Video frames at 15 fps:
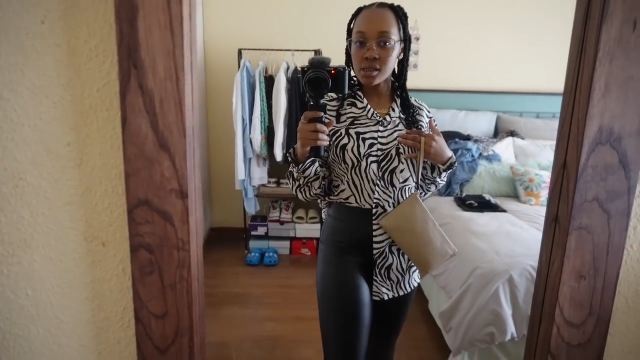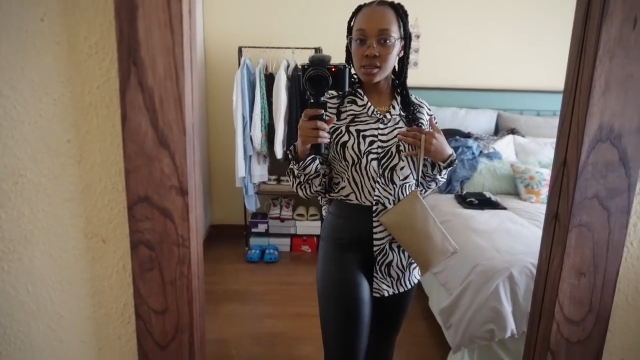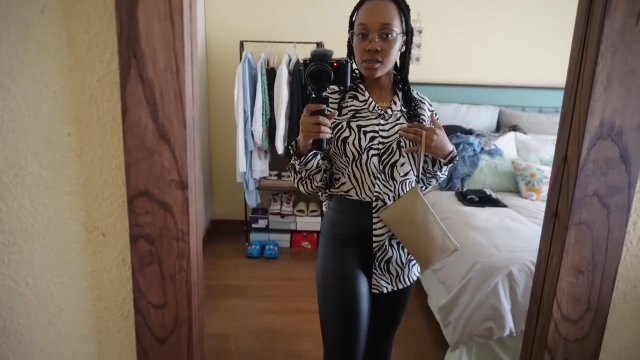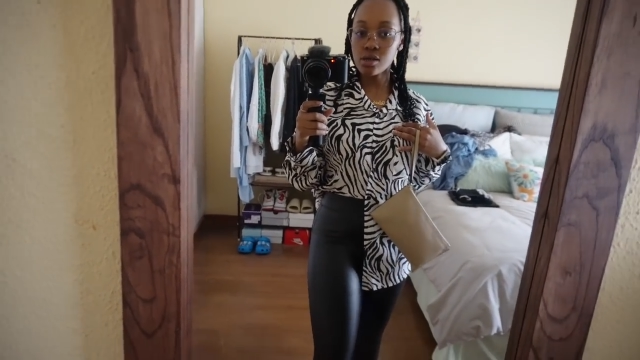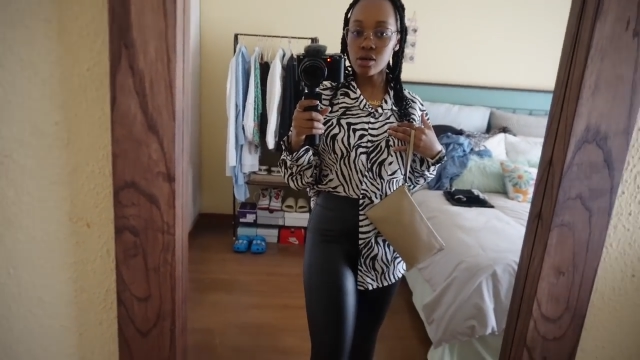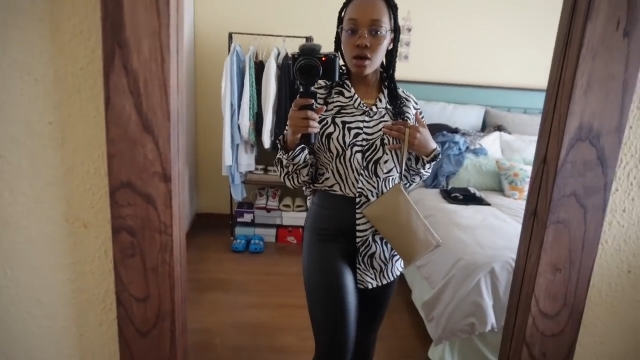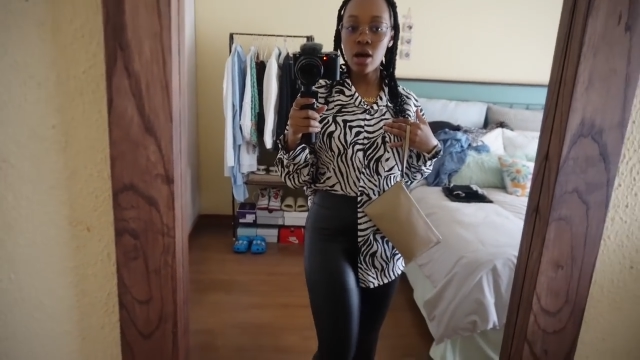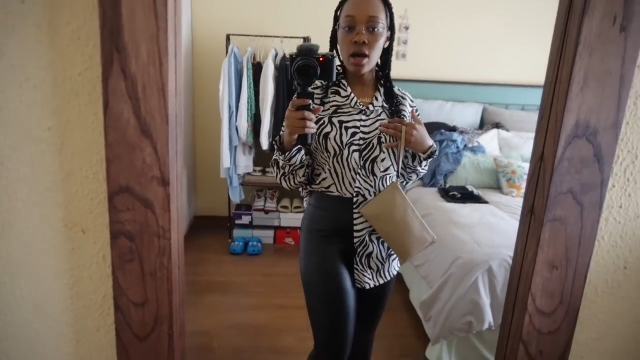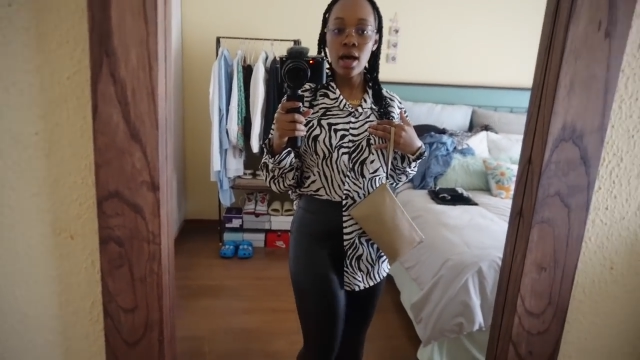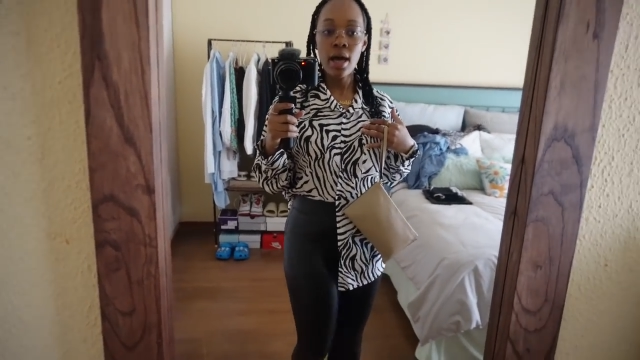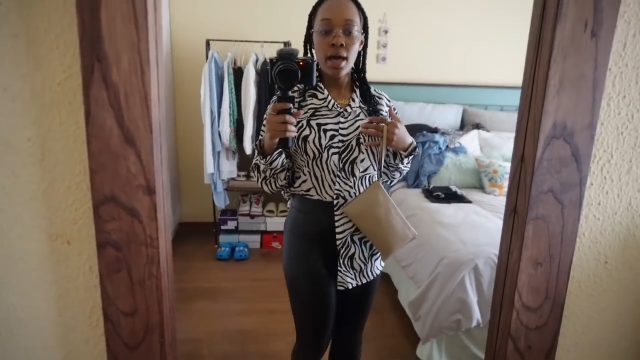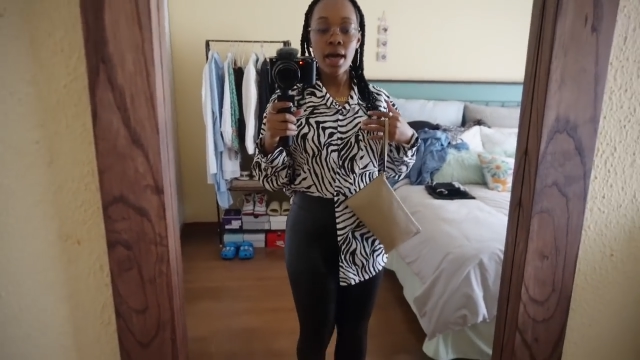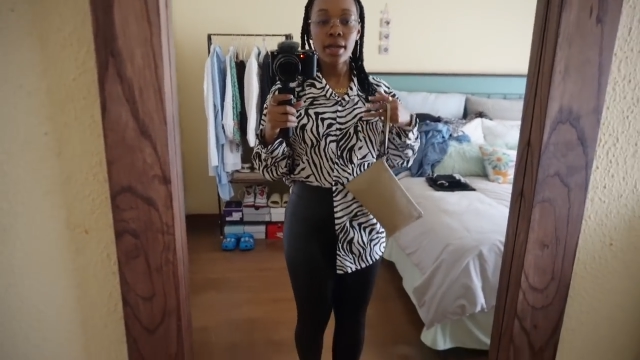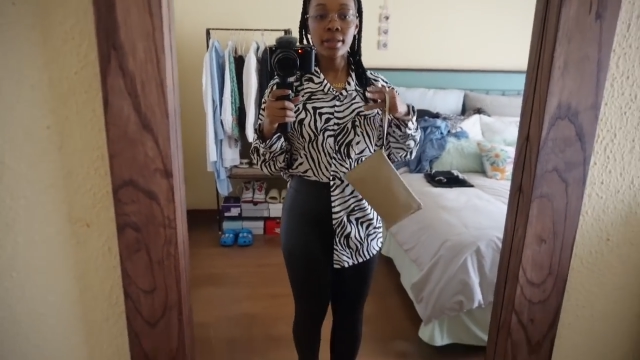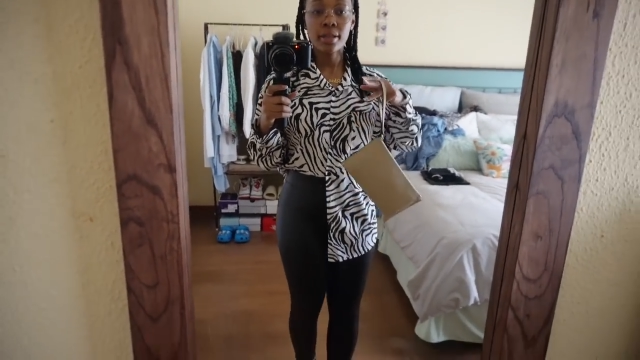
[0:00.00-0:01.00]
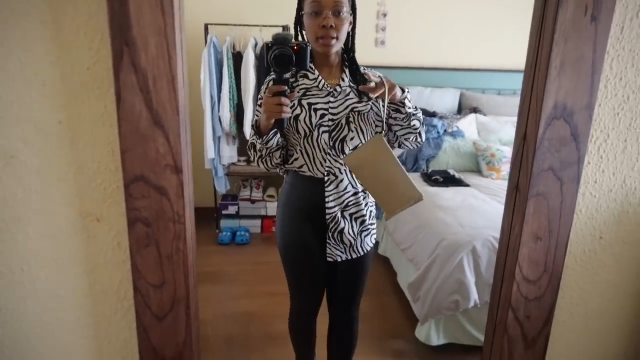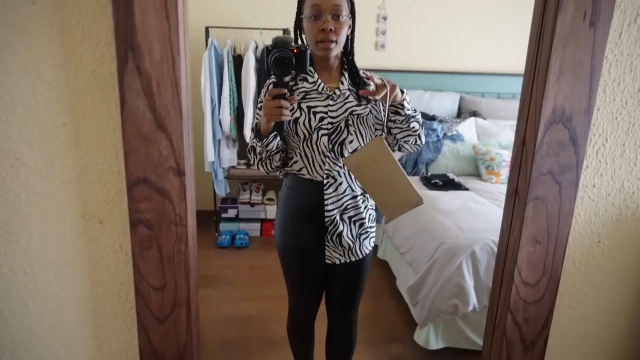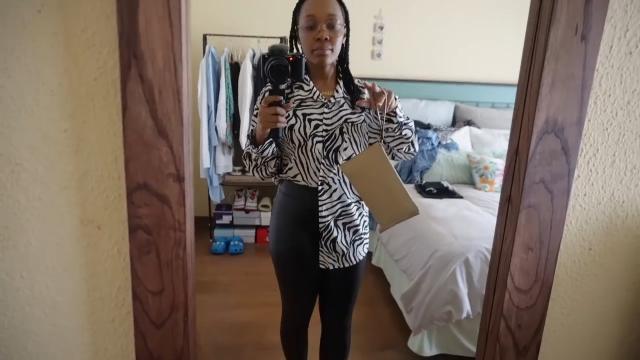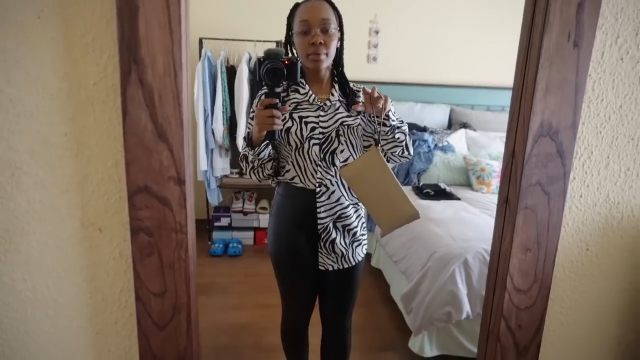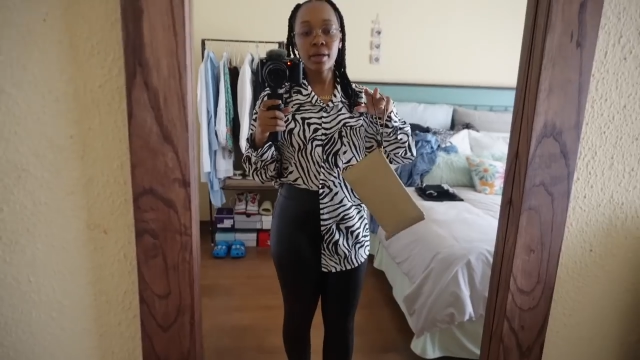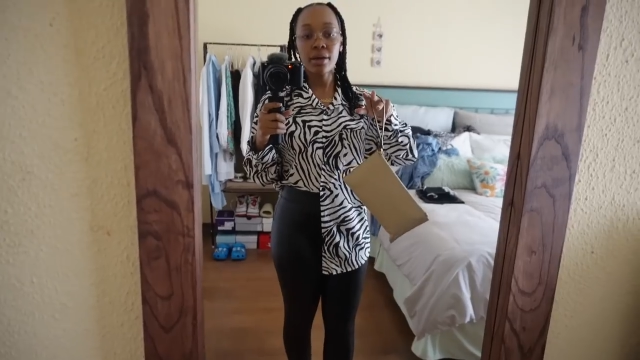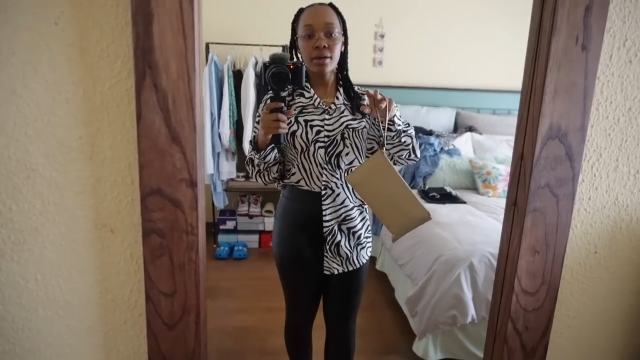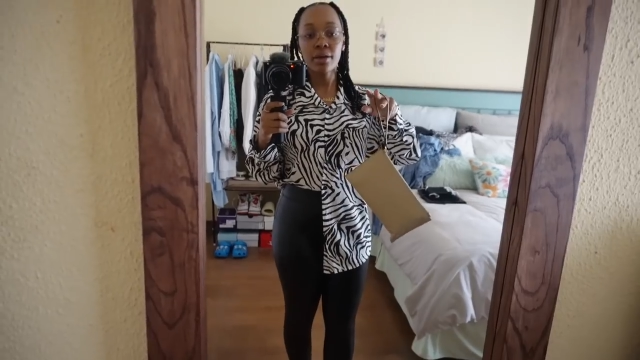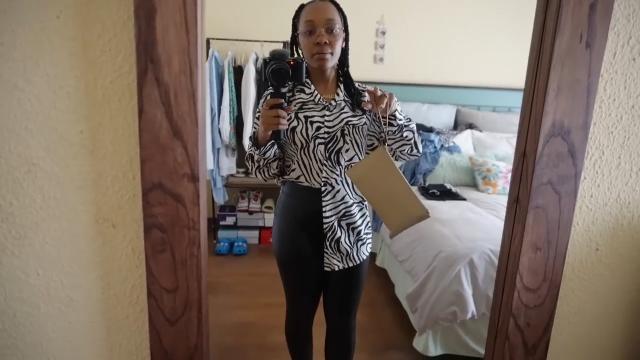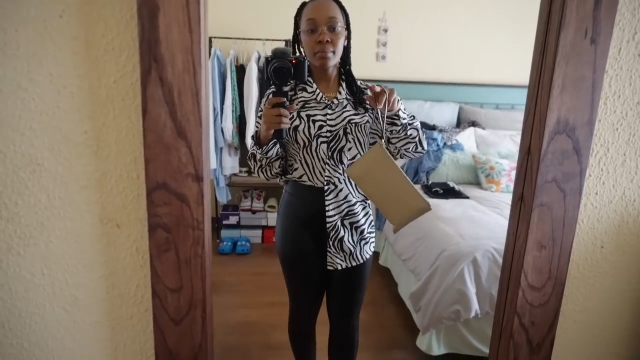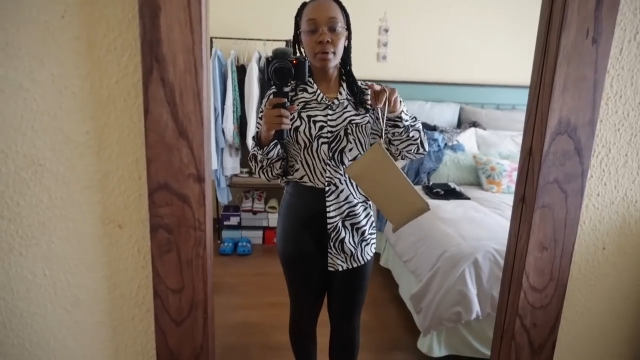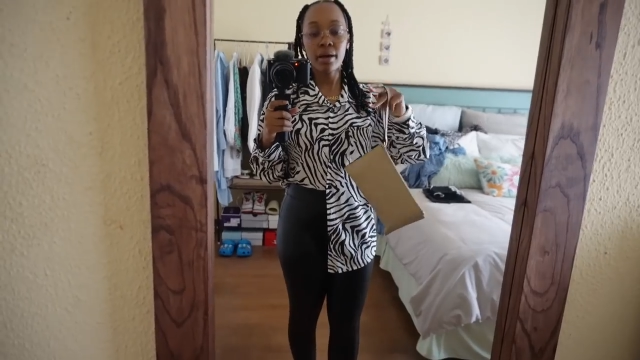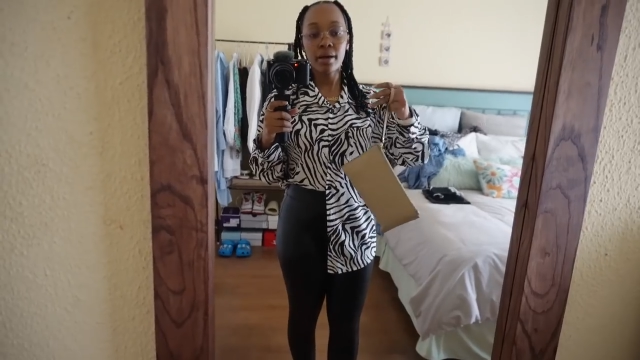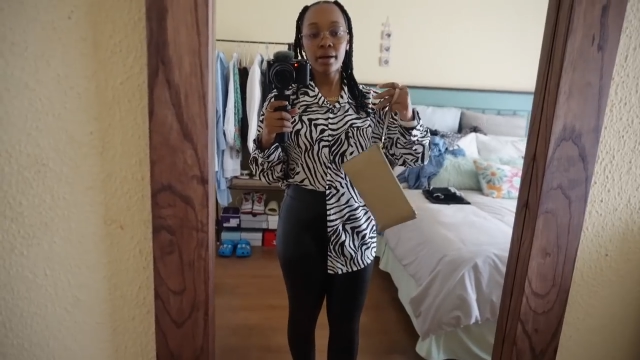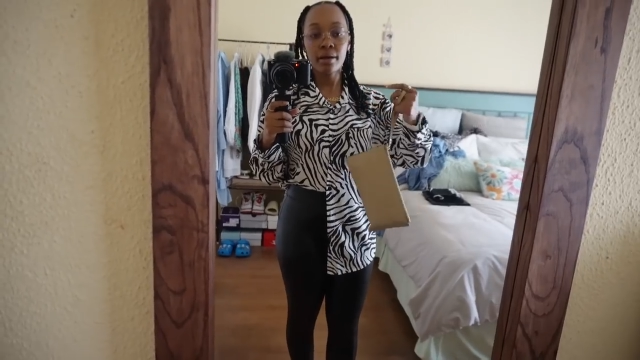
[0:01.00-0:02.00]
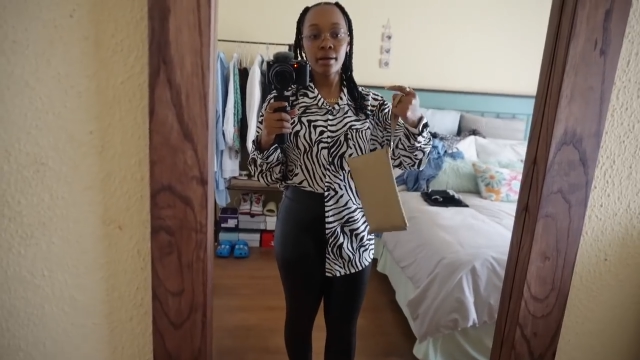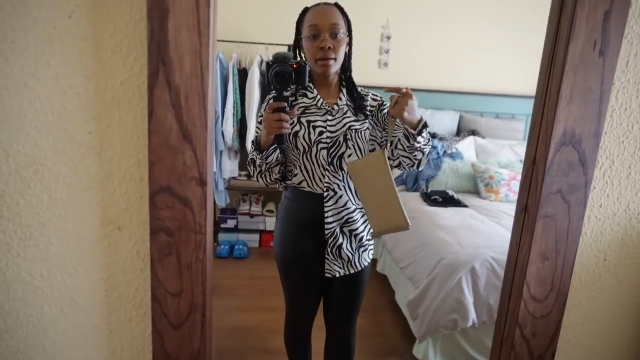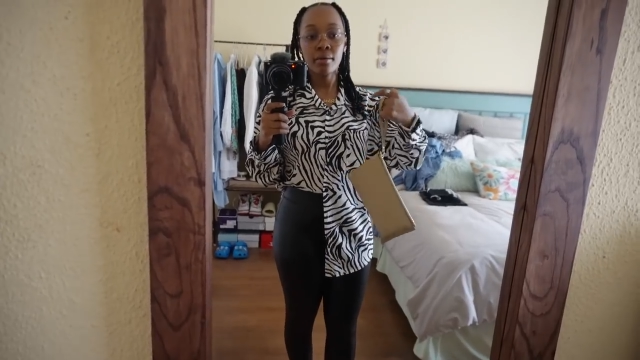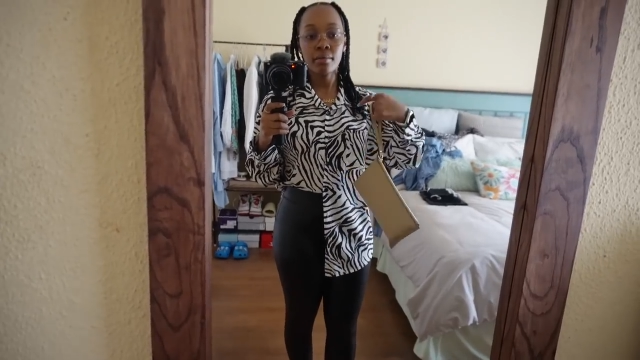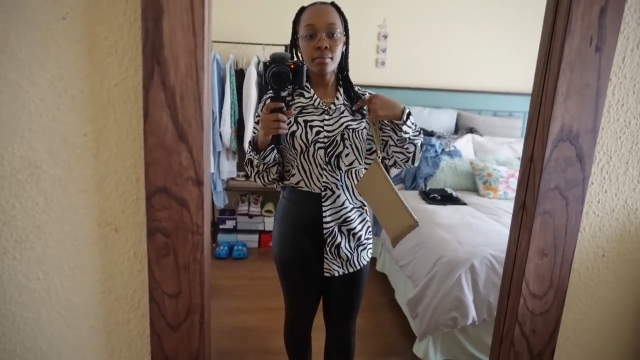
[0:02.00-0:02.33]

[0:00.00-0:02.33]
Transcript: yeah and then I'm carrying my